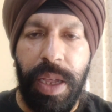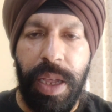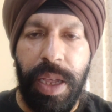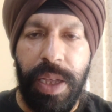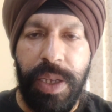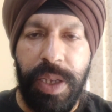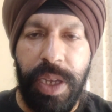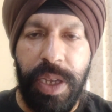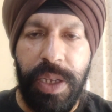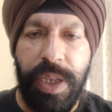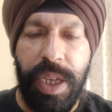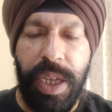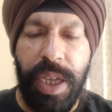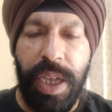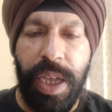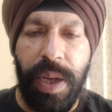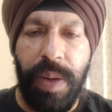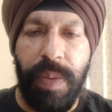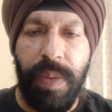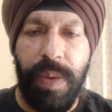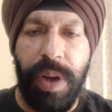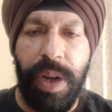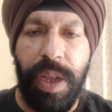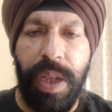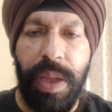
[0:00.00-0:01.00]
assessing
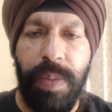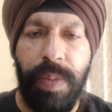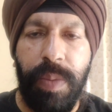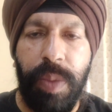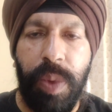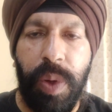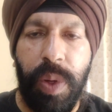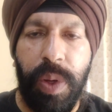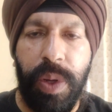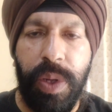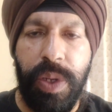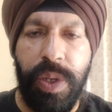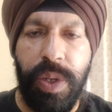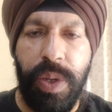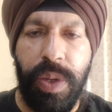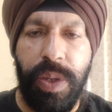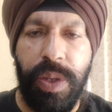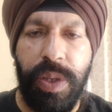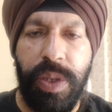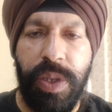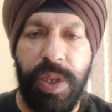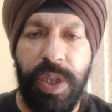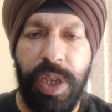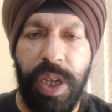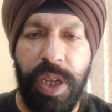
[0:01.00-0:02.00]
our employees
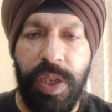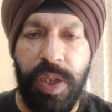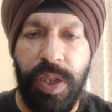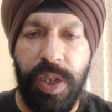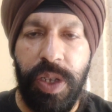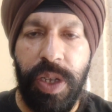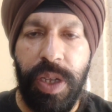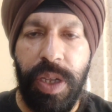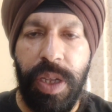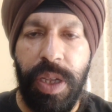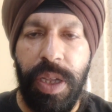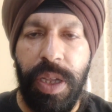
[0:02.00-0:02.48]
on such